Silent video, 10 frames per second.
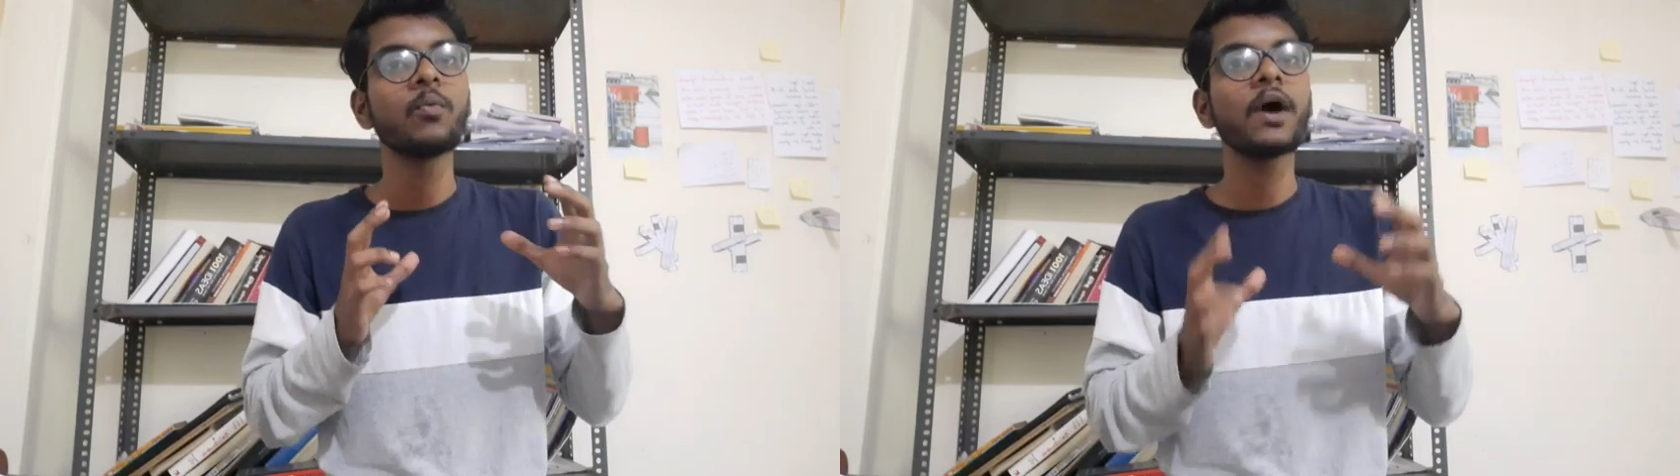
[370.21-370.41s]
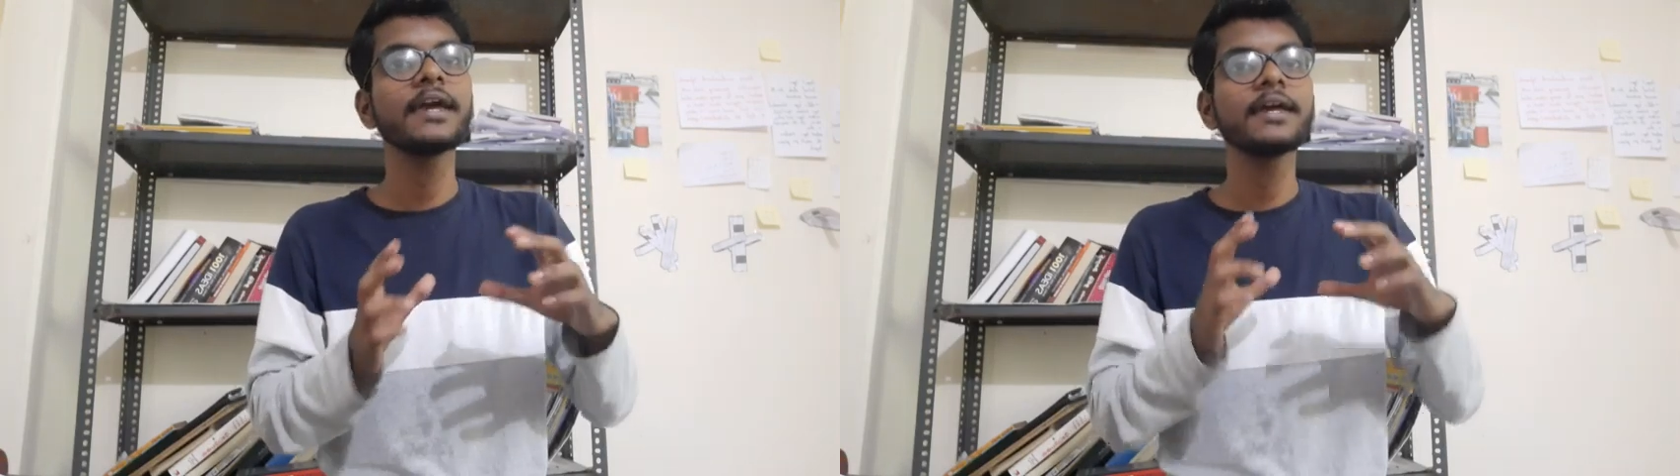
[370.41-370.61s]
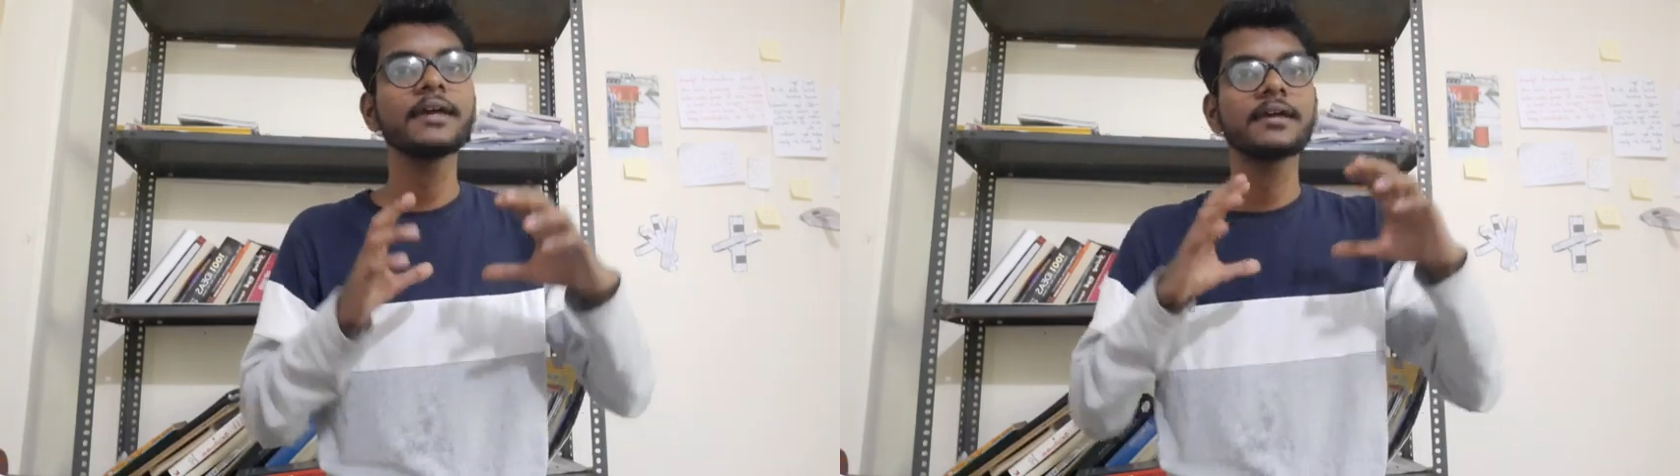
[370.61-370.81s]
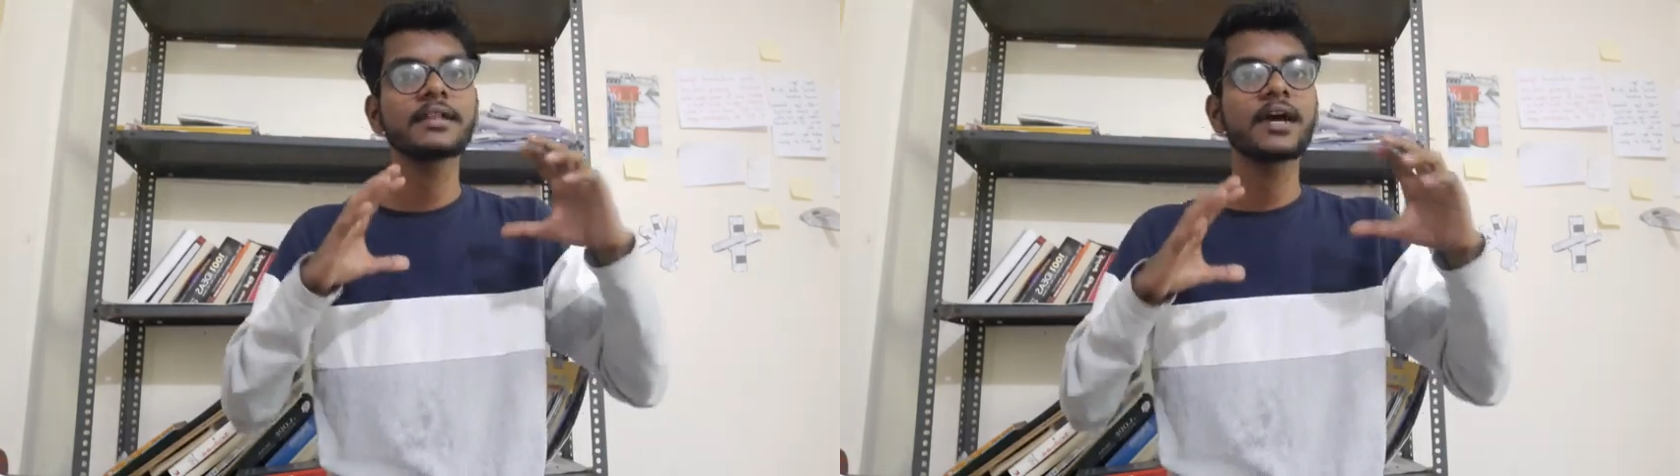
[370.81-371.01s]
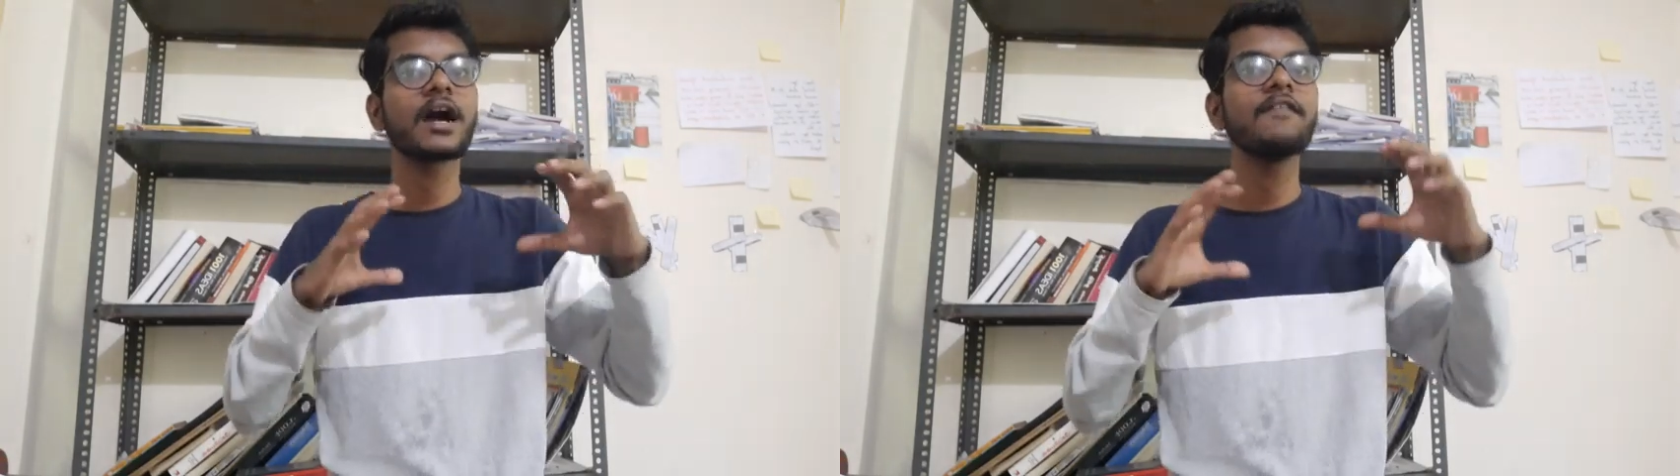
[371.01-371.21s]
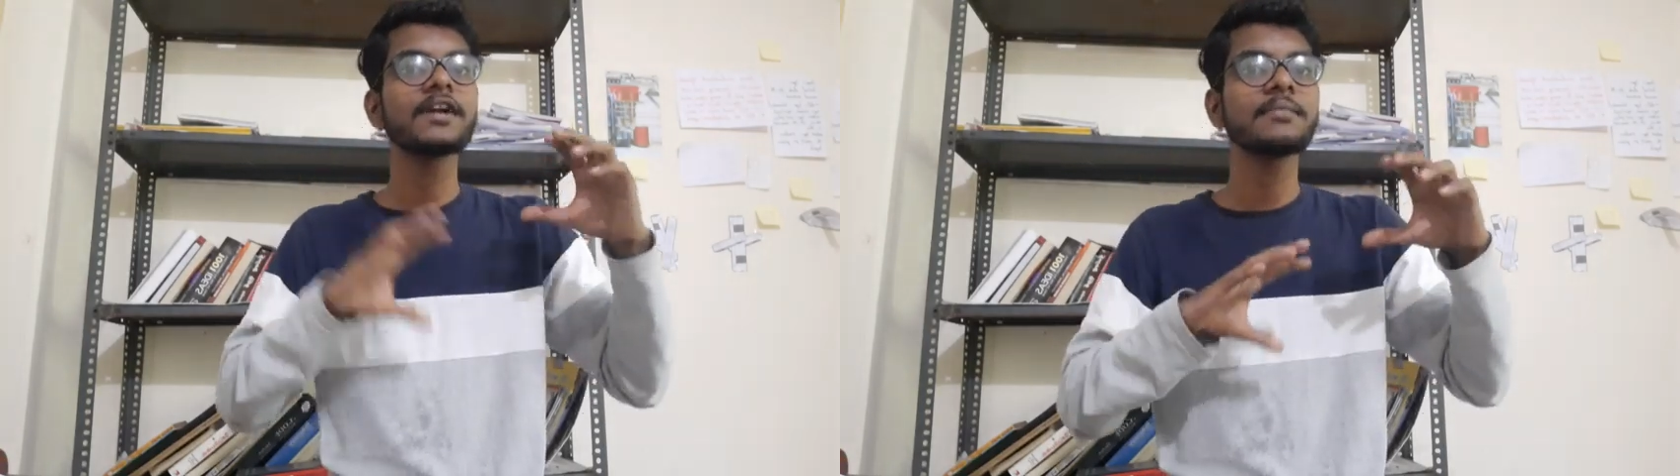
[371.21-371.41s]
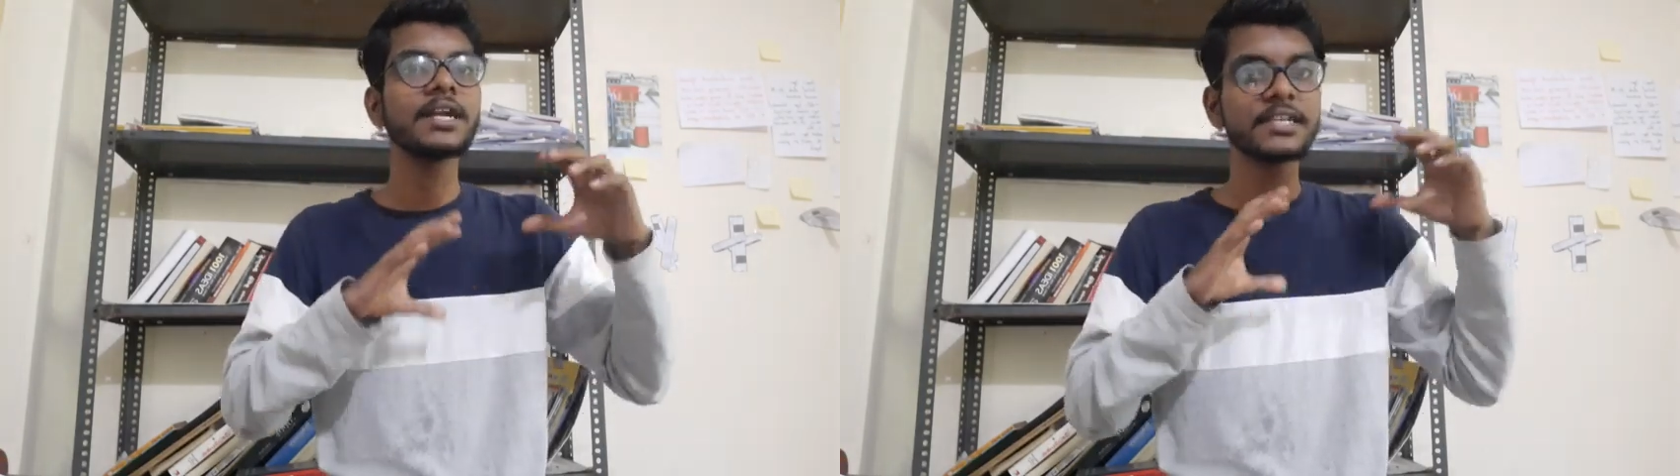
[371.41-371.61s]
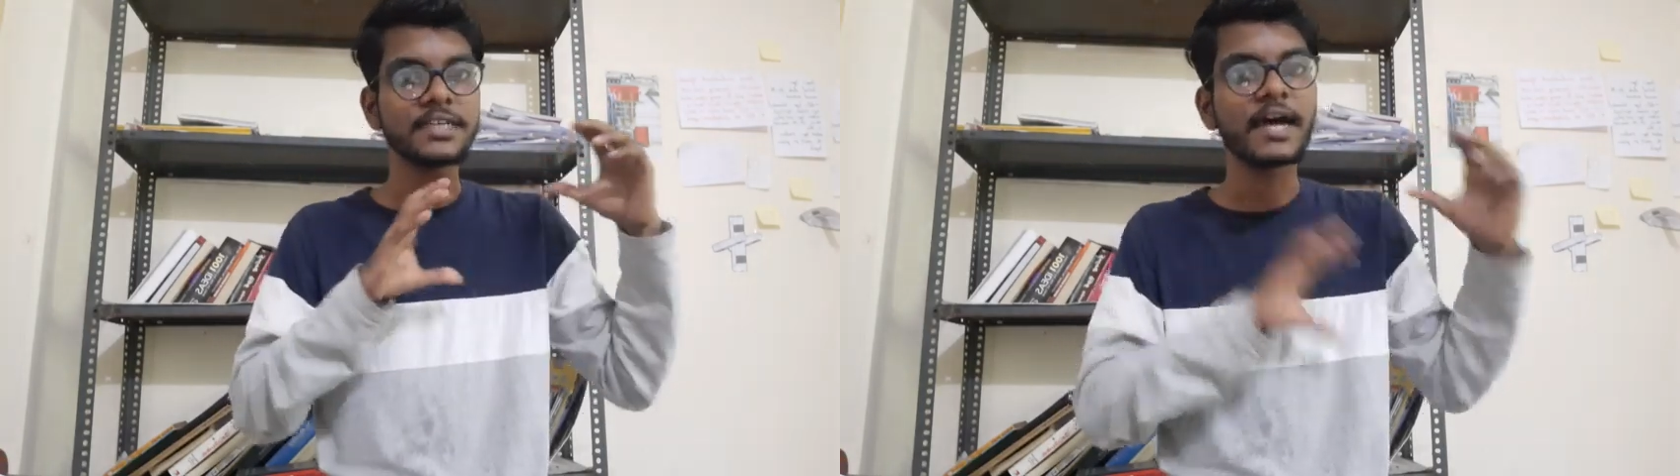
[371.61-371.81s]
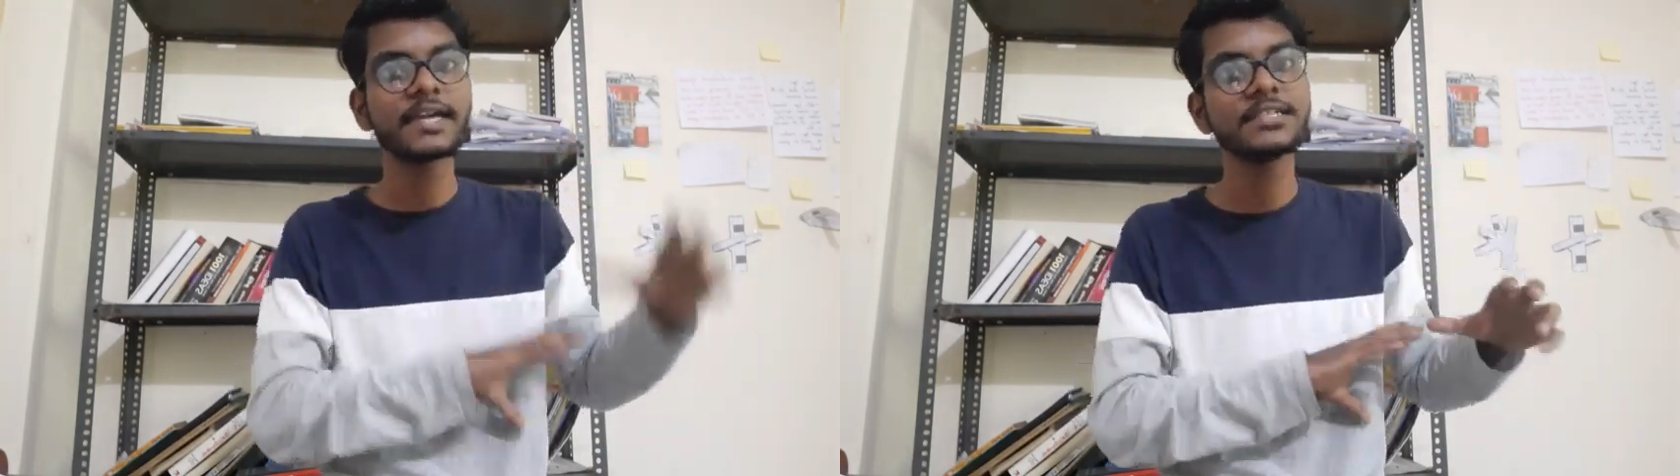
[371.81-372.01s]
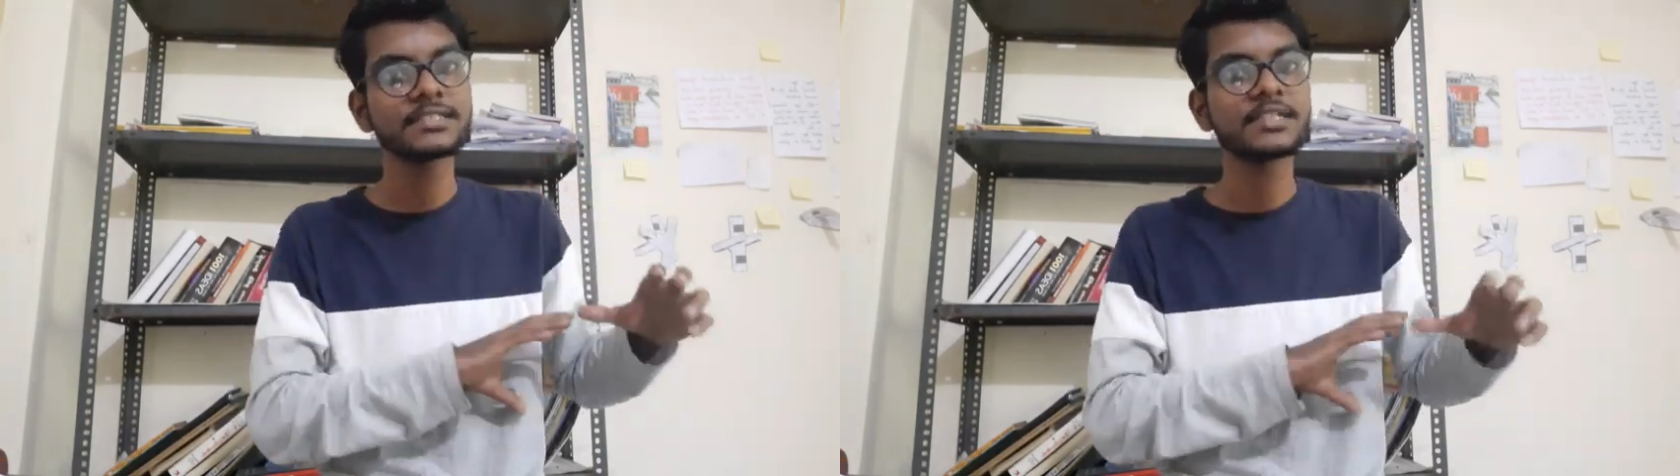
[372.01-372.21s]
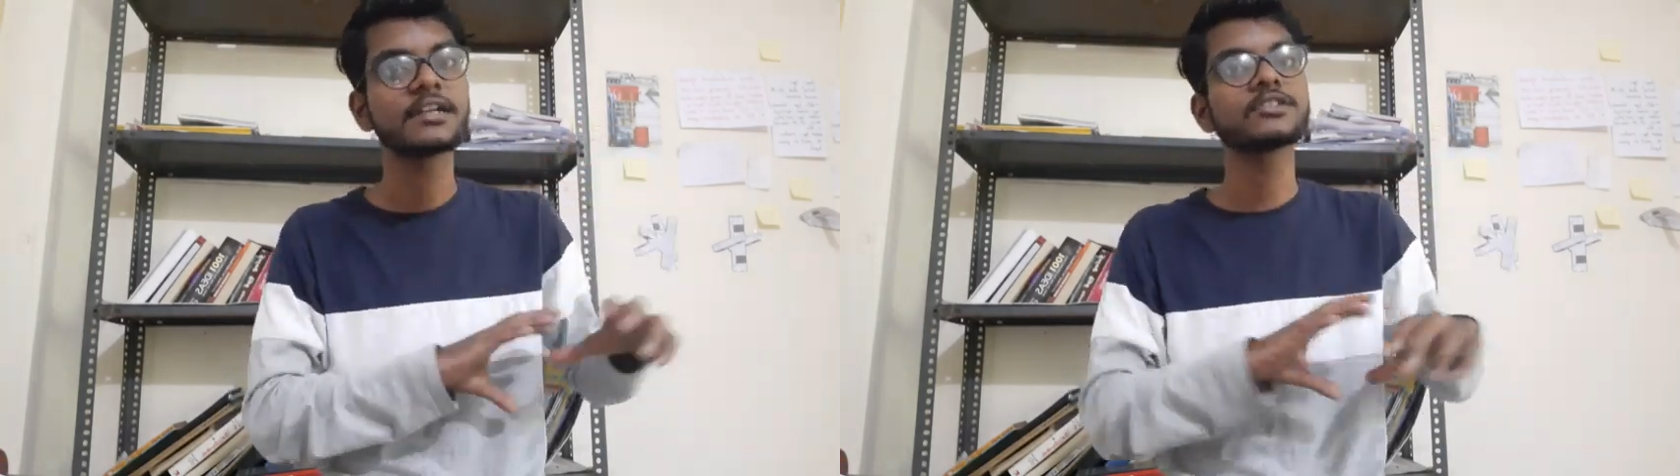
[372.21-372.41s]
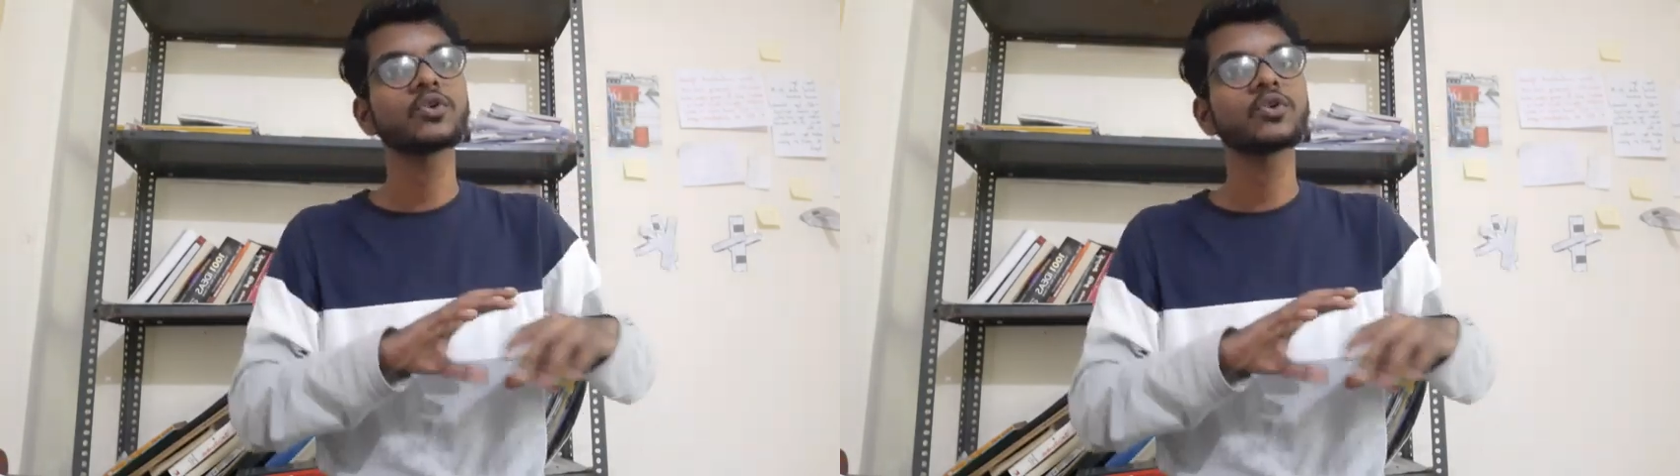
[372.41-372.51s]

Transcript: Why the government is against that?